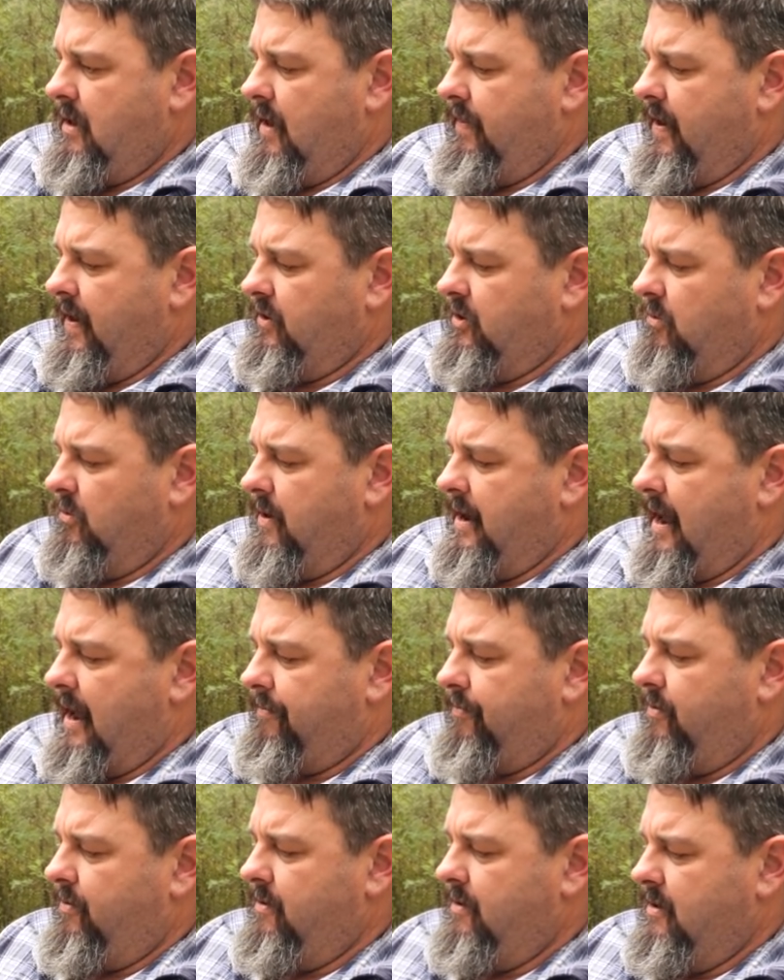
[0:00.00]
and then do it
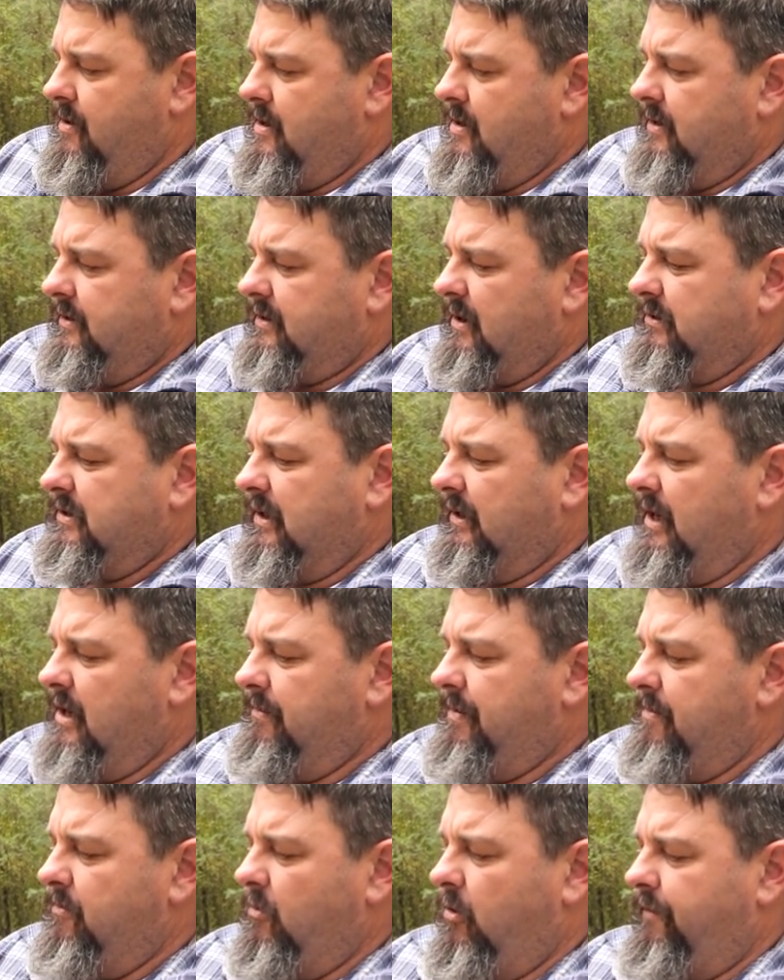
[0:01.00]
up. So it's a
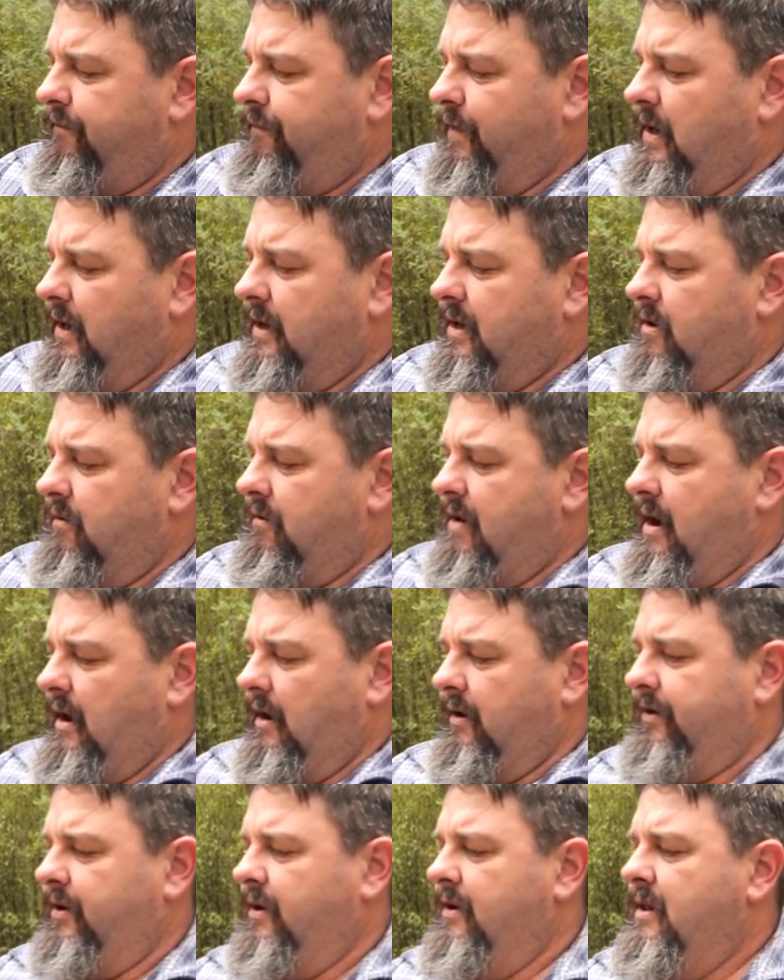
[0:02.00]
little bit more fiddling
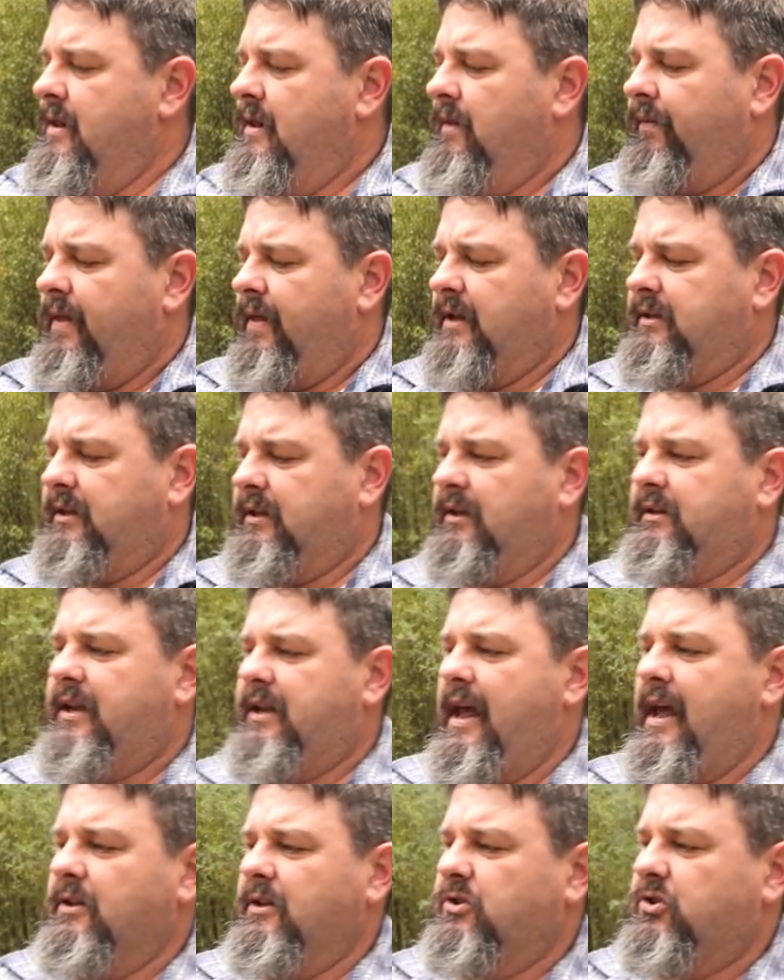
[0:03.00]
around. That's the
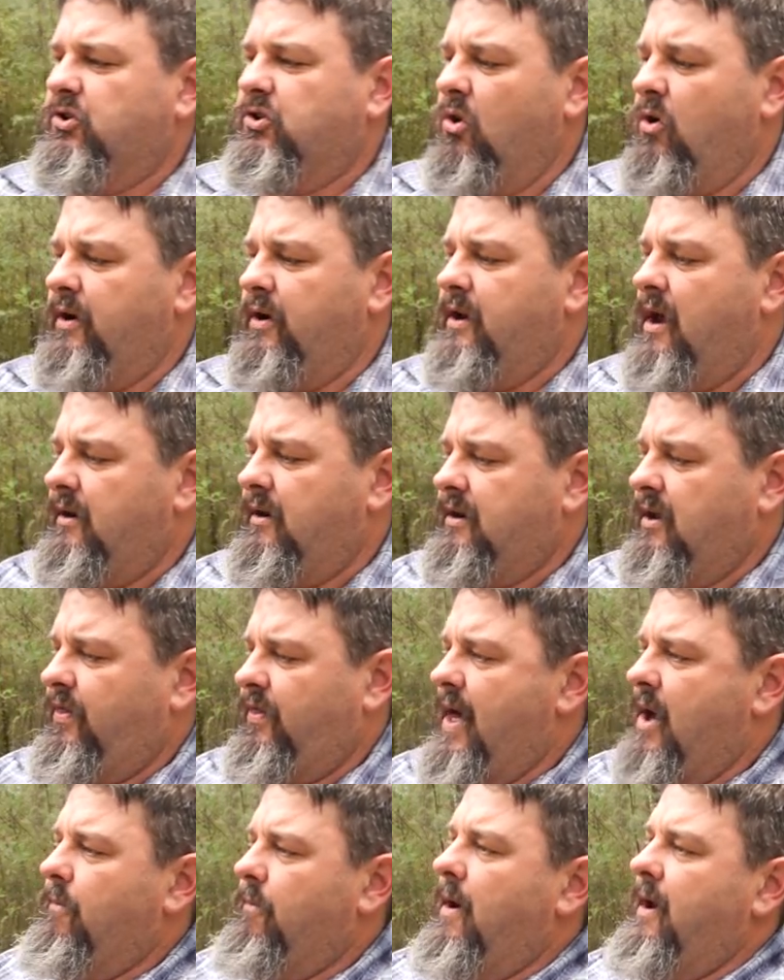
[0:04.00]
downside to
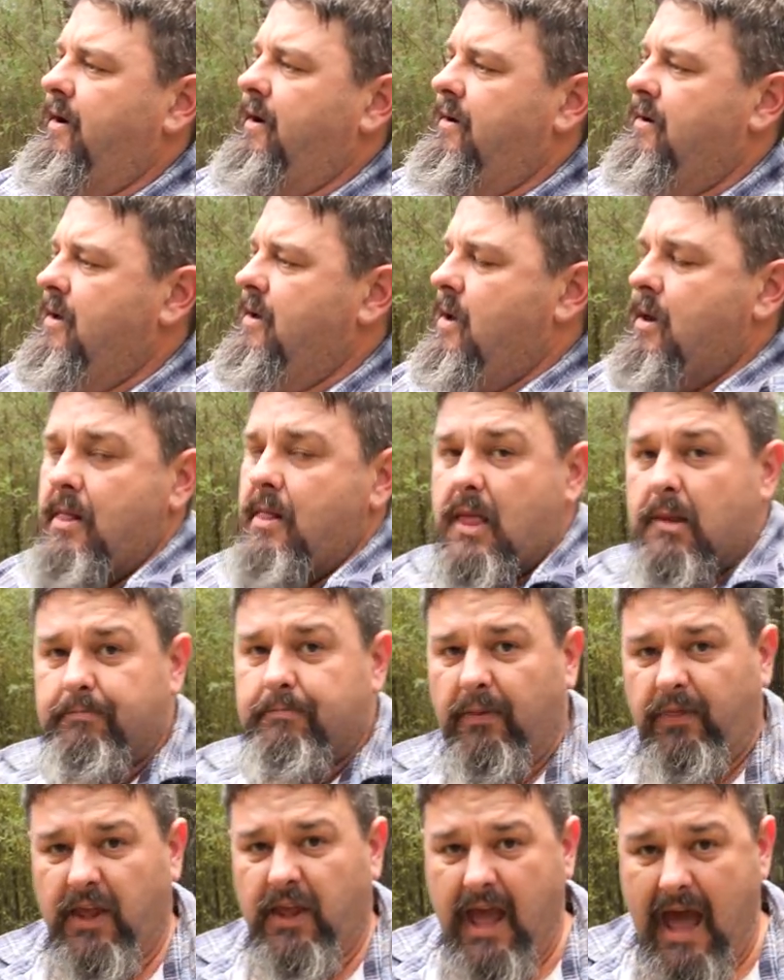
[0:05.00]
that one.
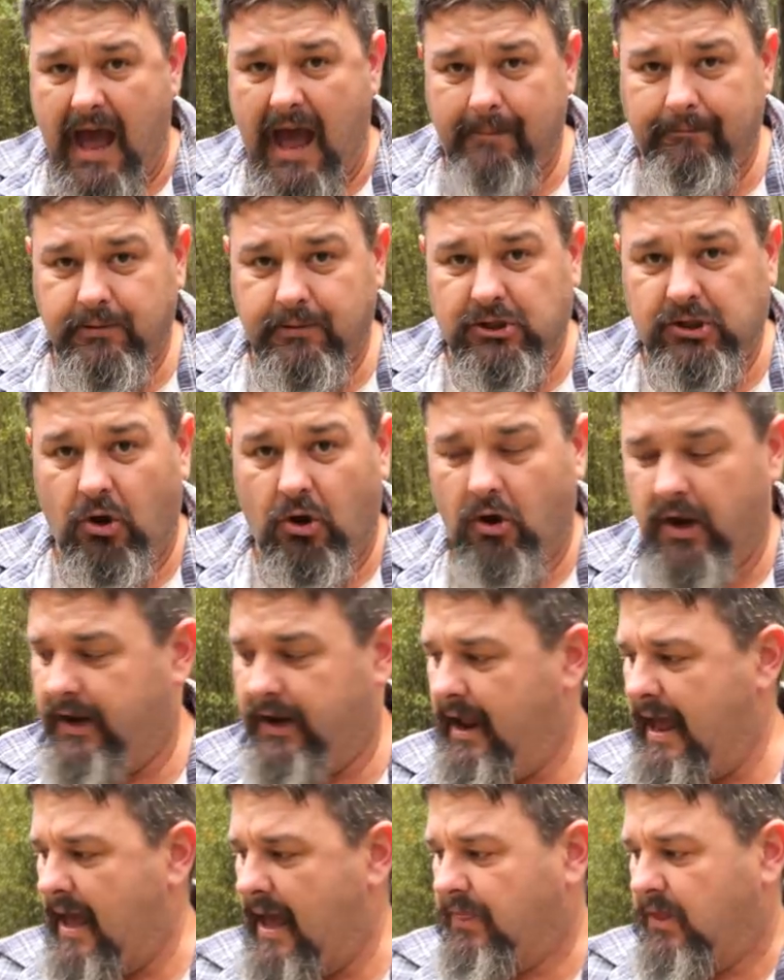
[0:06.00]
But the
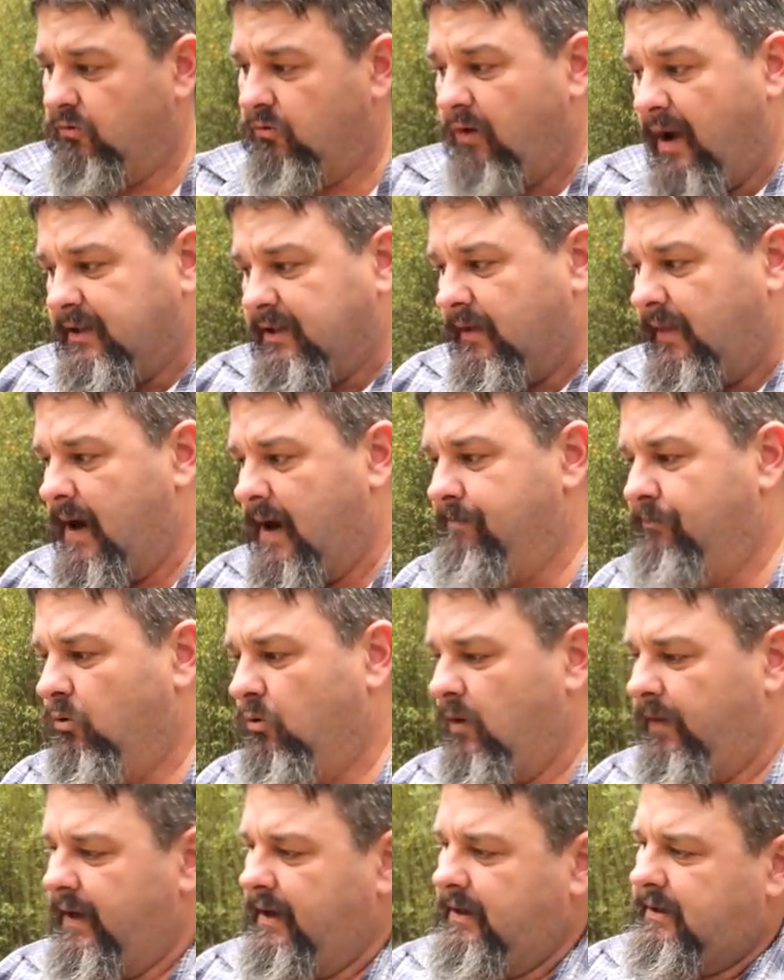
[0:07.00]
upside, and the reason that I
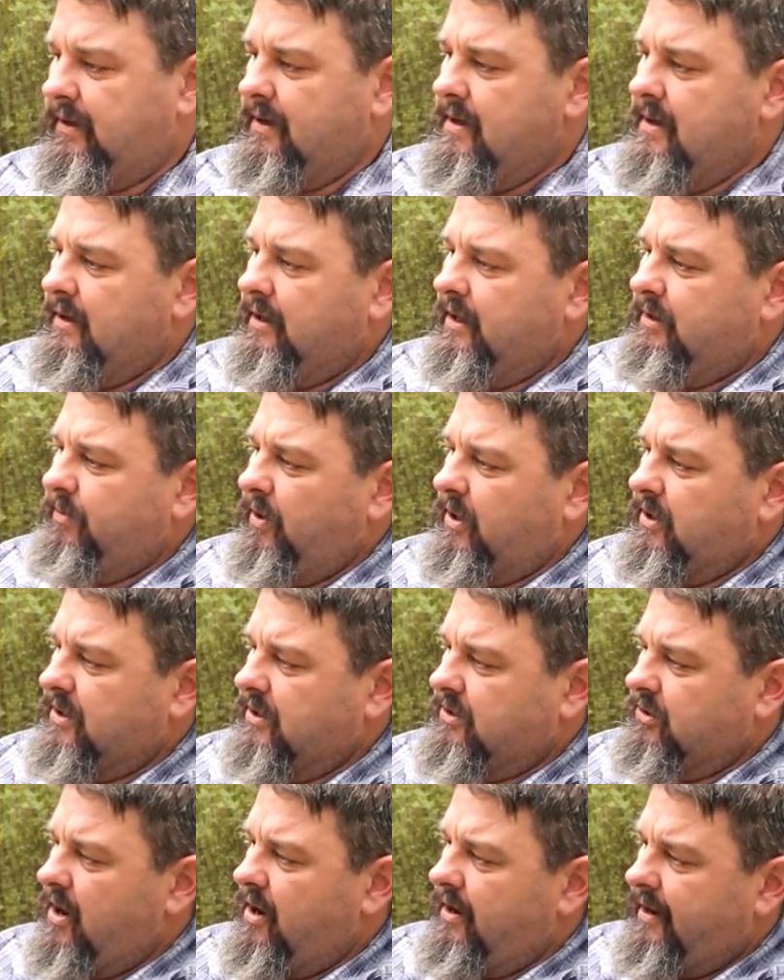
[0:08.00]
bought this, is because
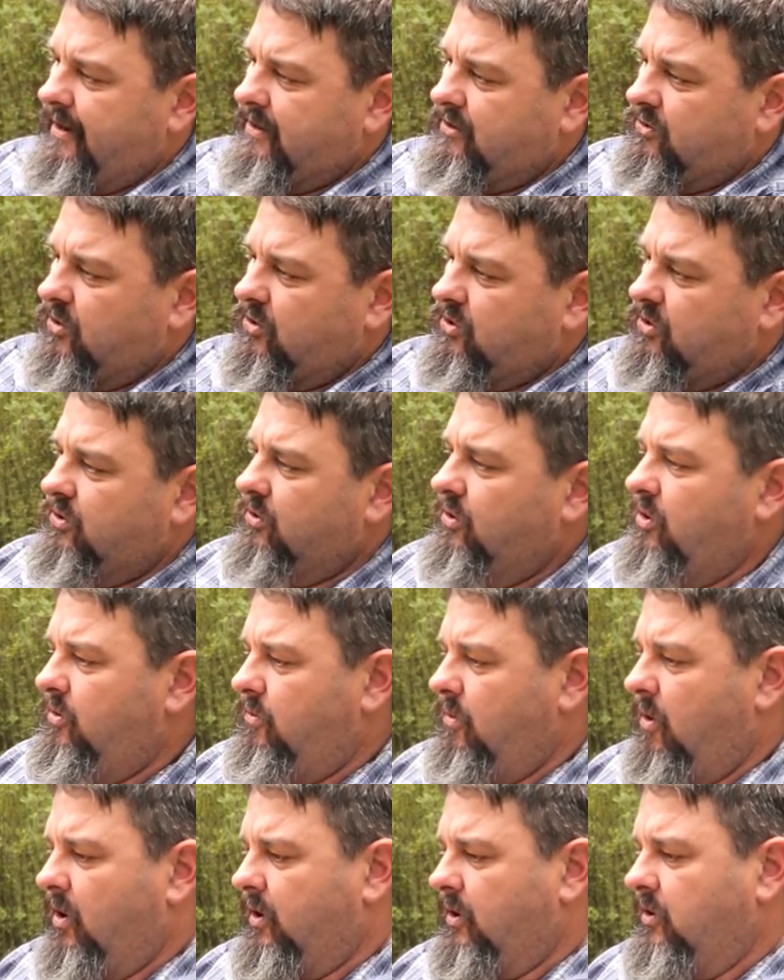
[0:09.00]
it's got an extra
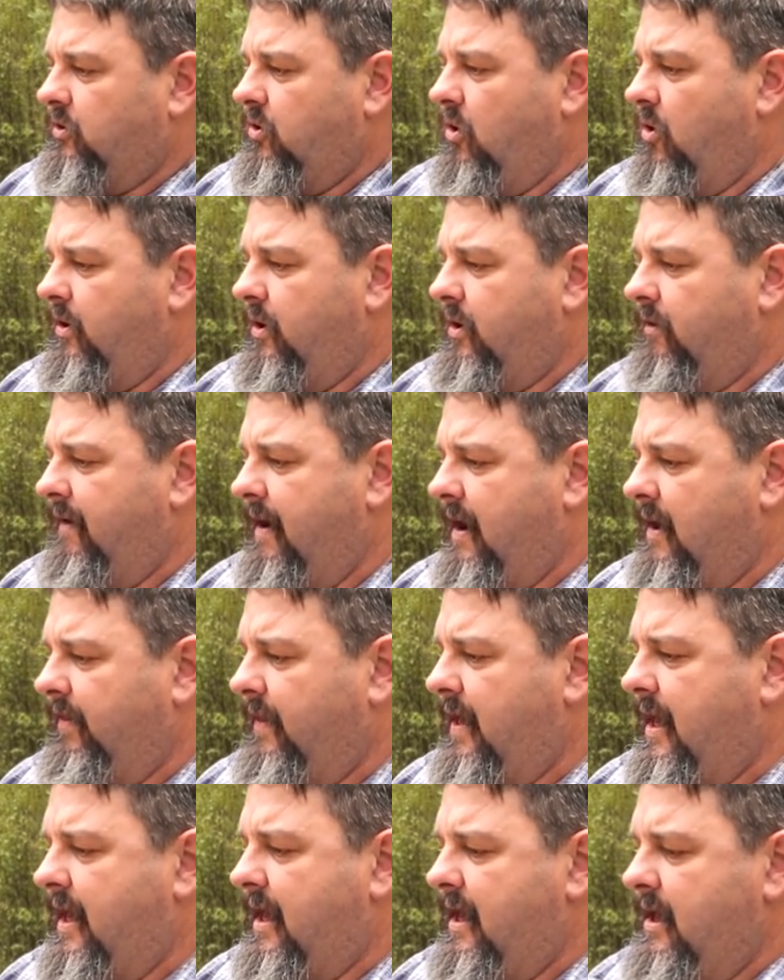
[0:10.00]
screw. I can turn it
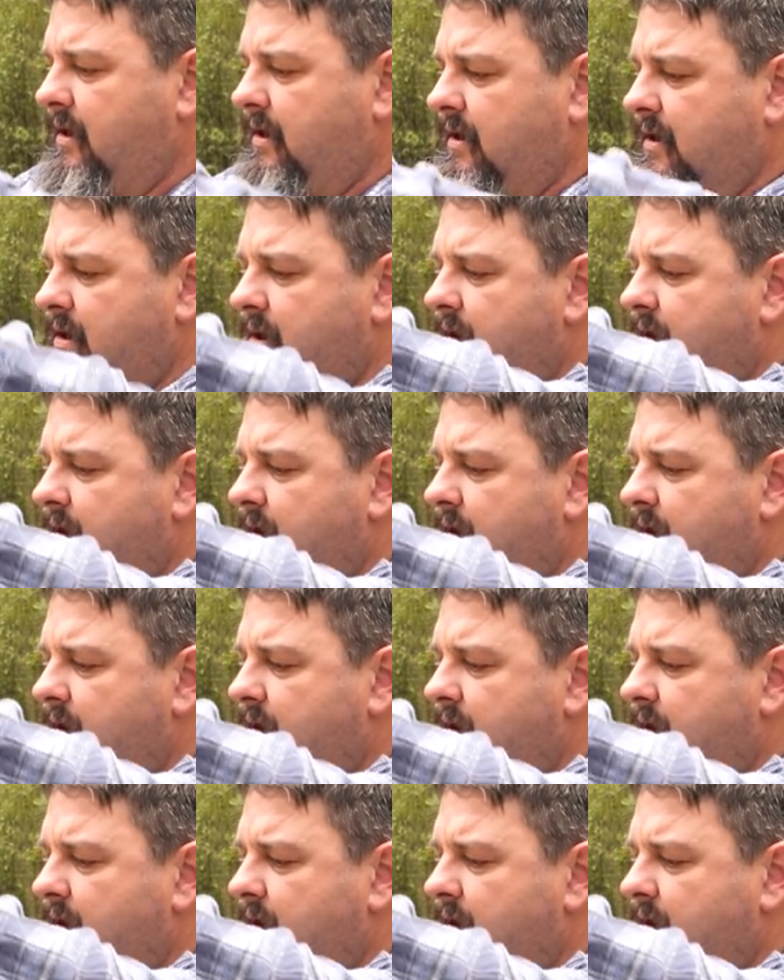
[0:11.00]
around there,